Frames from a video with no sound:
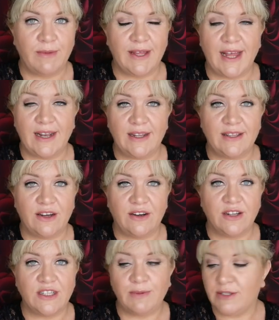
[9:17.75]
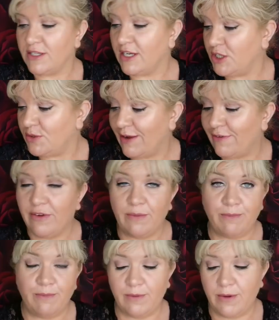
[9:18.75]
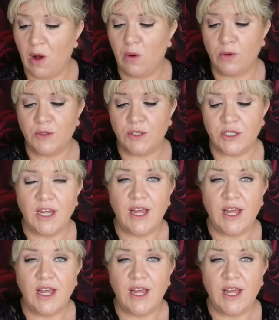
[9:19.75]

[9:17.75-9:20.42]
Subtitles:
Again, they're not sponsored. I do have a code,